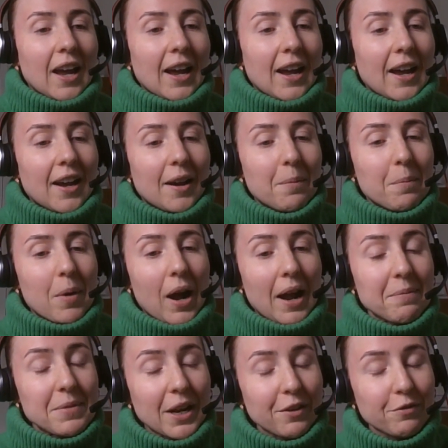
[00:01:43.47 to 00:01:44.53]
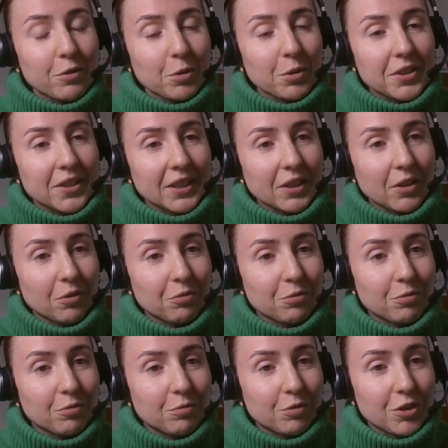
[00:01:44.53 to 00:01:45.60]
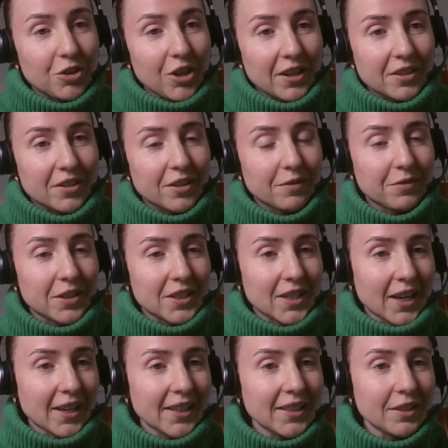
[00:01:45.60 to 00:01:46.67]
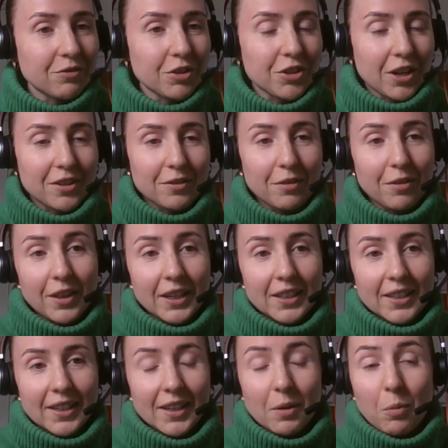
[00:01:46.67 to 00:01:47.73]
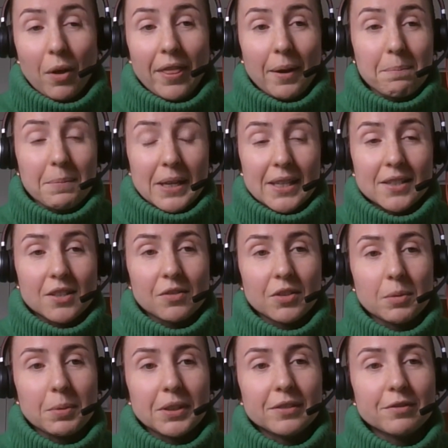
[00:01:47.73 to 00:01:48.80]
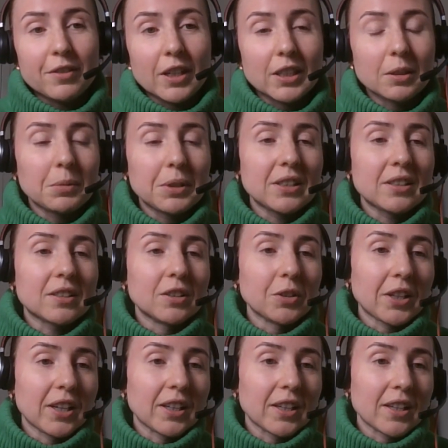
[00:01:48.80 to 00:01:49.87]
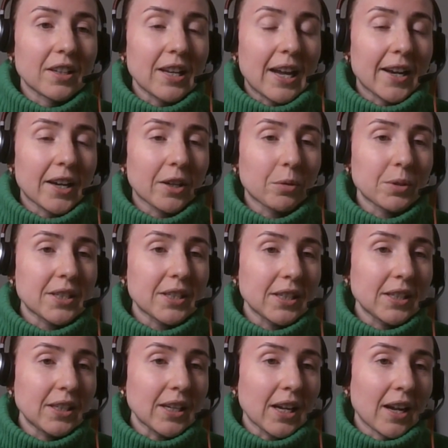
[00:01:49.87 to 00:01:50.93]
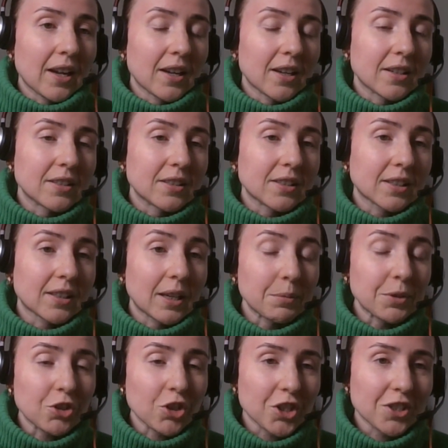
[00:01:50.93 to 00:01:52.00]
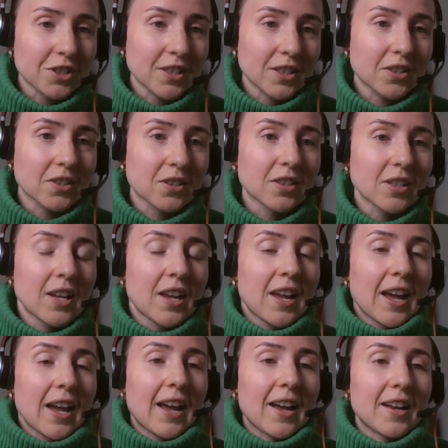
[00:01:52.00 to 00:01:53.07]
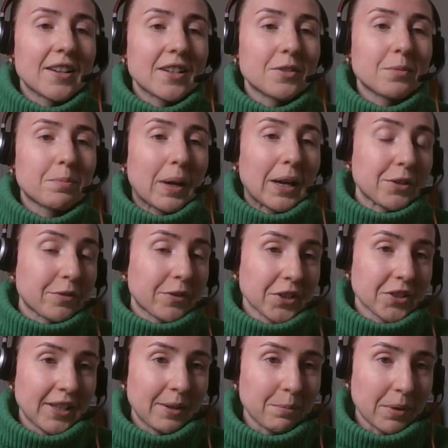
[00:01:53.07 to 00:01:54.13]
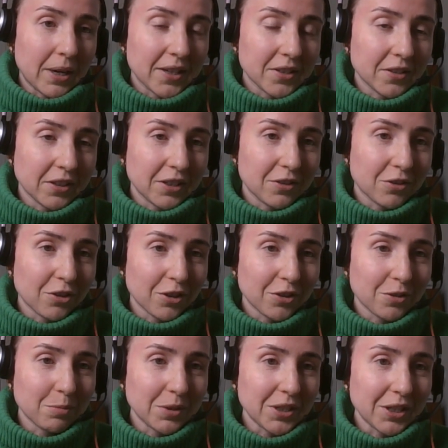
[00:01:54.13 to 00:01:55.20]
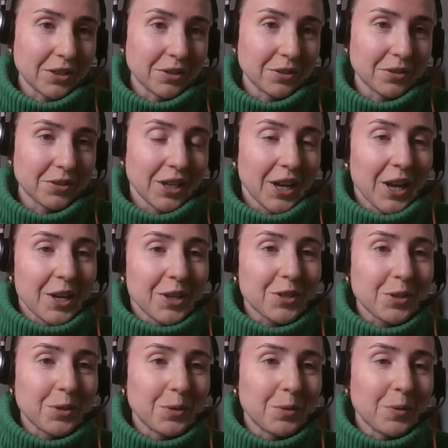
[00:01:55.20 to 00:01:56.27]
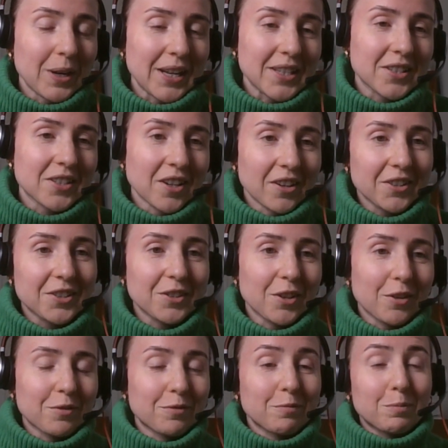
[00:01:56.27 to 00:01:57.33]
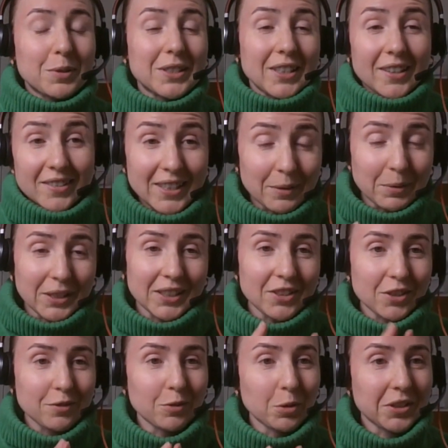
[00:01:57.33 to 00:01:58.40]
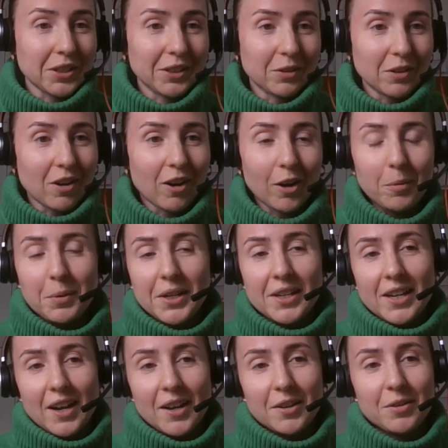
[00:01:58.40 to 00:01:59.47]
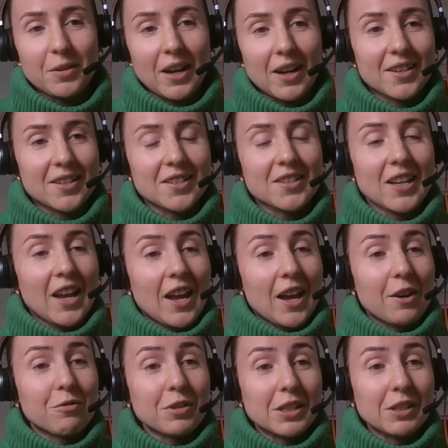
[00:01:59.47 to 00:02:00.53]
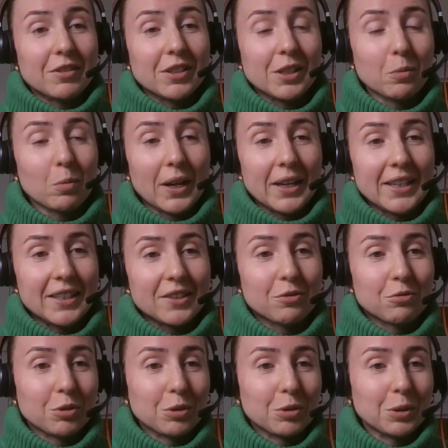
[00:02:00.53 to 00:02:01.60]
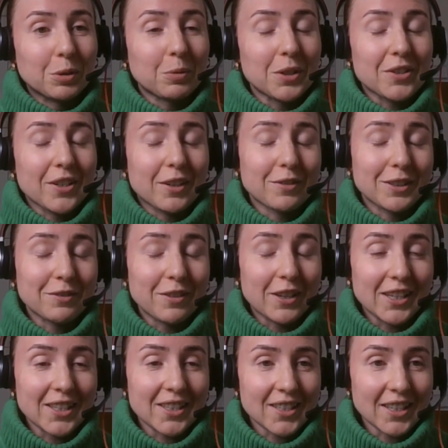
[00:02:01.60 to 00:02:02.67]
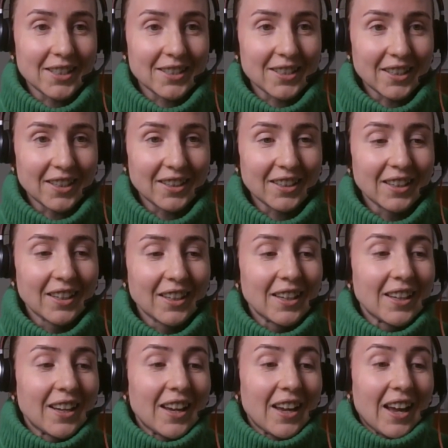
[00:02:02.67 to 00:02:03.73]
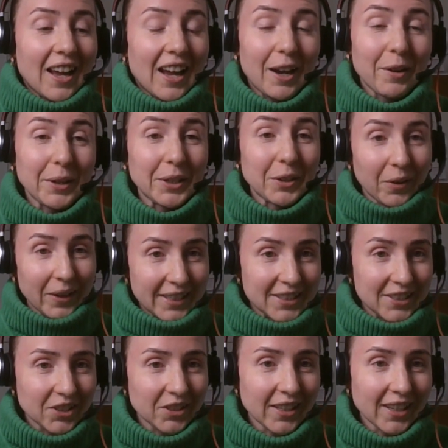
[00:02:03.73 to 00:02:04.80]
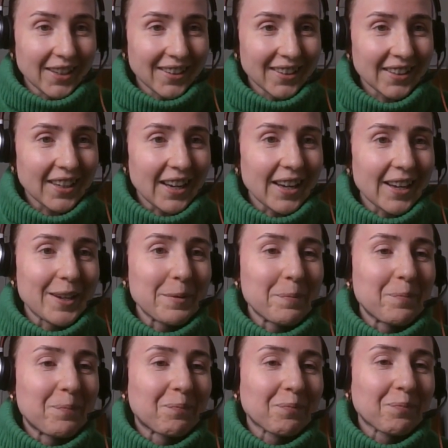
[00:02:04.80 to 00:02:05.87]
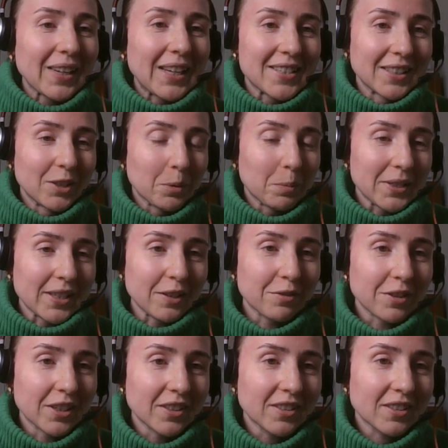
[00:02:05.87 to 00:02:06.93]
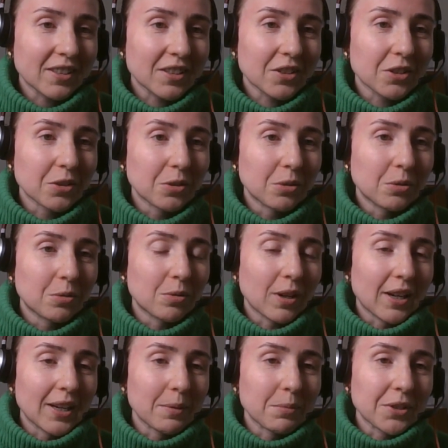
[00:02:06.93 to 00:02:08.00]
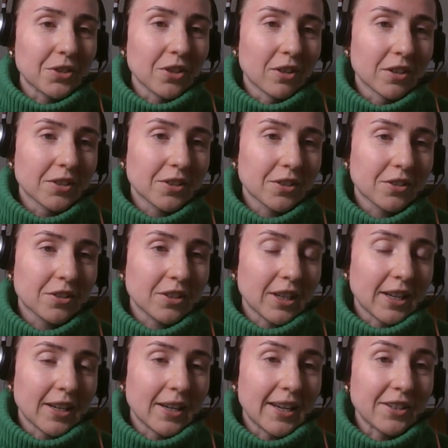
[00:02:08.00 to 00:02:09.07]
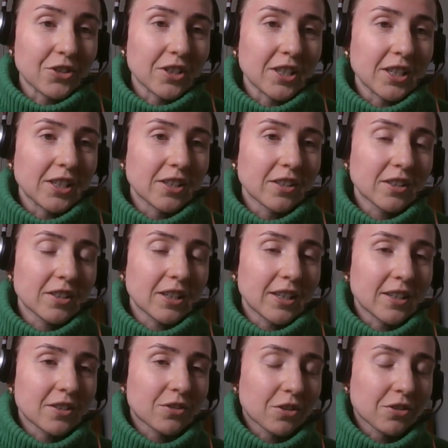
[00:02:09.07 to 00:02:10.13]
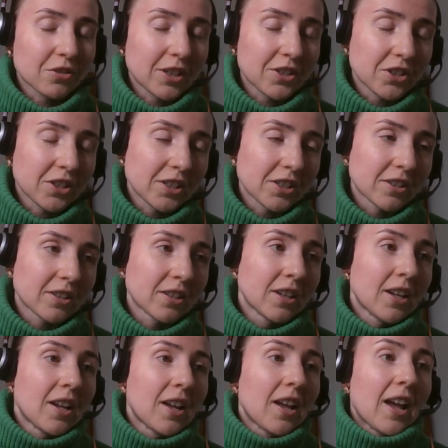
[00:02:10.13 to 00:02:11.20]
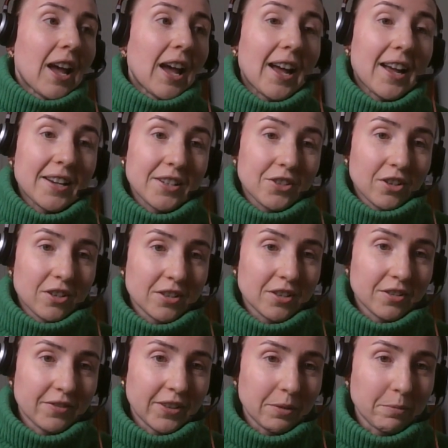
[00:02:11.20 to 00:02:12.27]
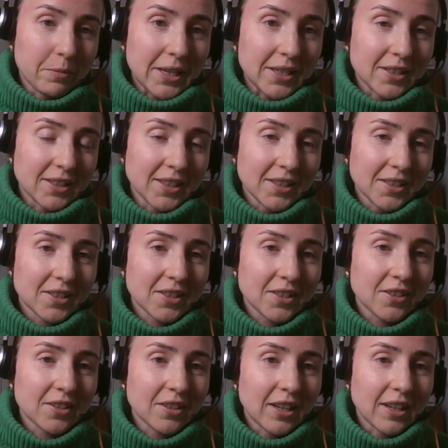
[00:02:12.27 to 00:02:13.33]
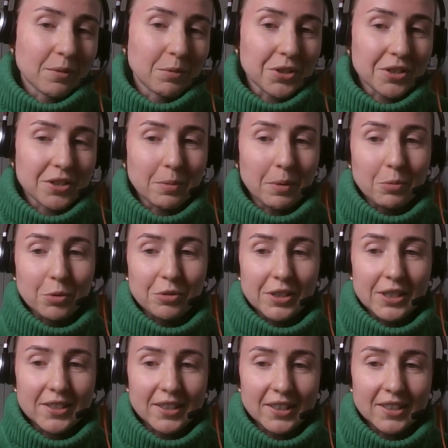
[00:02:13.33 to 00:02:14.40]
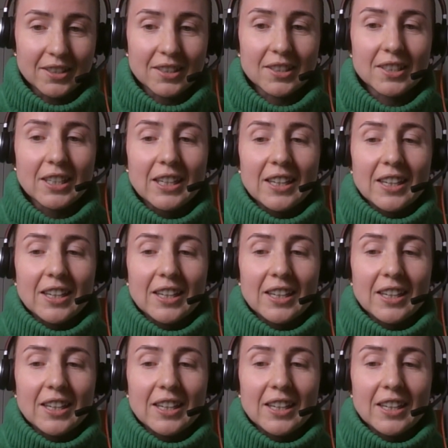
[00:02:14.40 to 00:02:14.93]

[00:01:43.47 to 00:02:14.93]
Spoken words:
I'm now focusing on regenerative design and regenerative thinking and what that means for the built environment, looking at equity and climate justice and biodiversity impacts of construction materials. So it started off typically just focusing on carbon, and how it has a really, really wide role, which I found very exciting. How I got into that is a little bit different. So I'm a chartered engineer, a structural engineer, and a chartered environmentalist, which is a bit more recent.